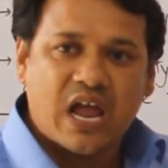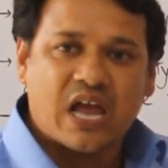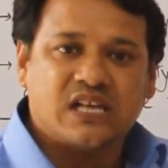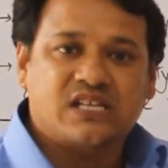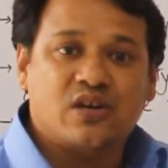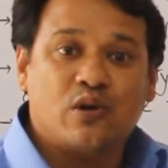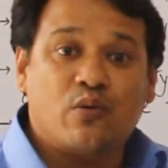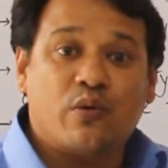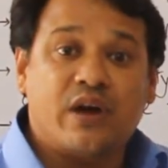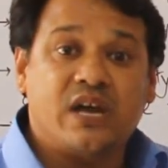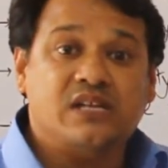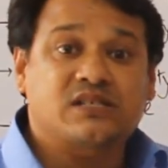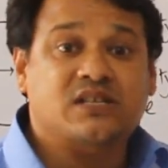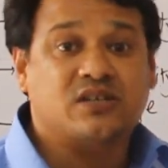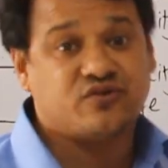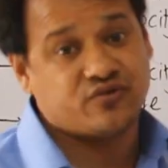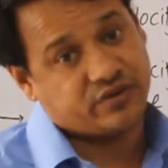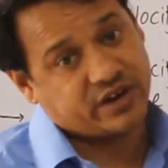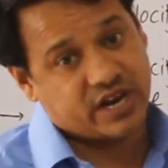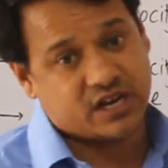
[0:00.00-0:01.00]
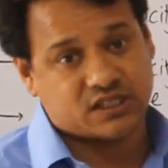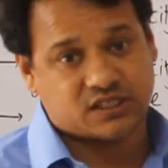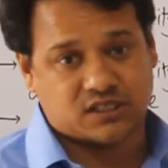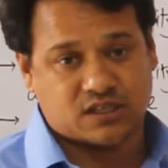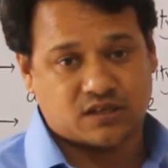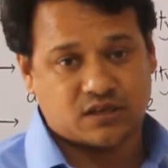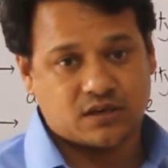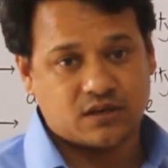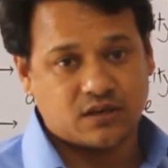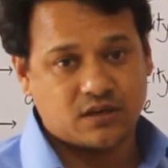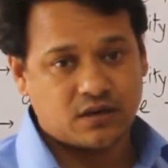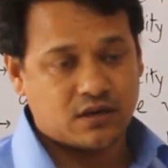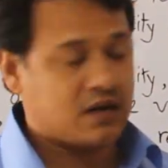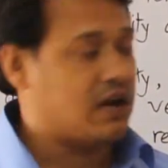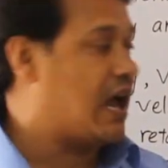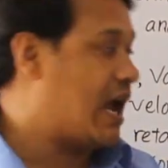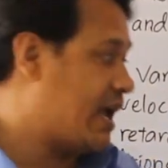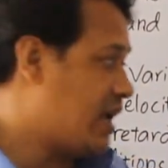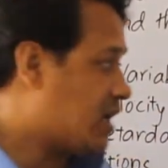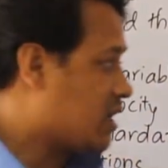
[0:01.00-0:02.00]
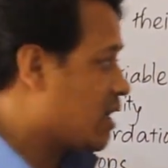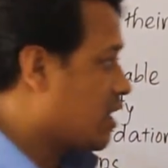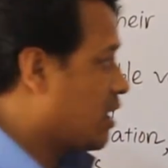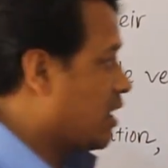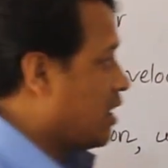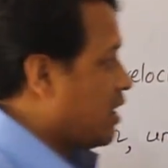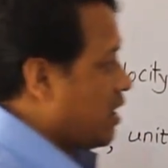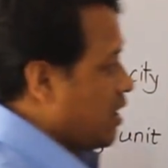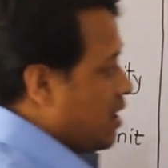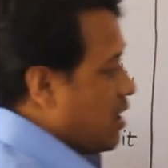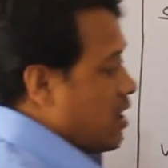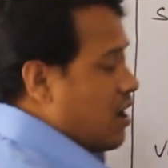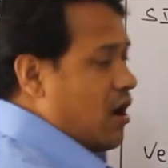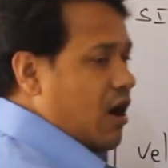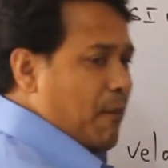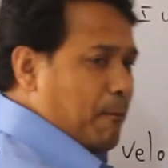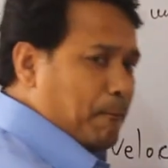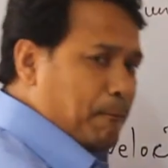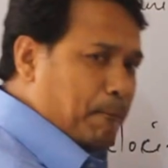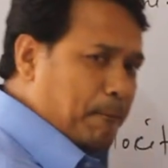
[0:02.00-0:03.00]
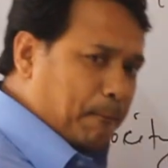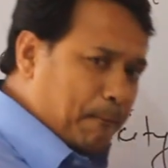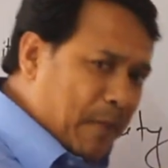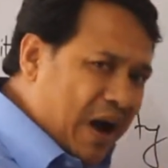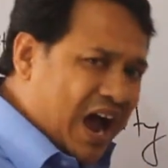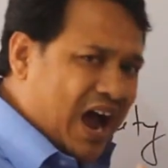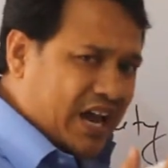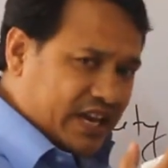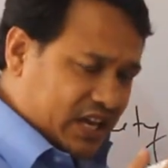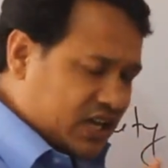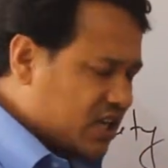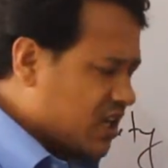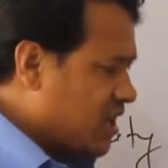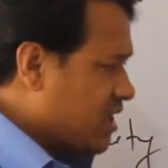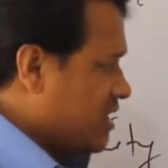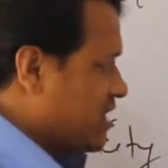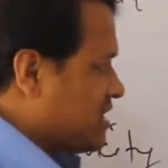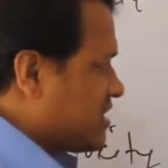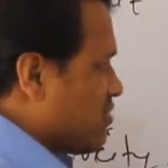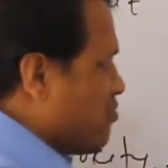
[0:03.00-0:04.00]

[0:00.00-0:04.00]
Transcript: as well as a direction. Like a pie is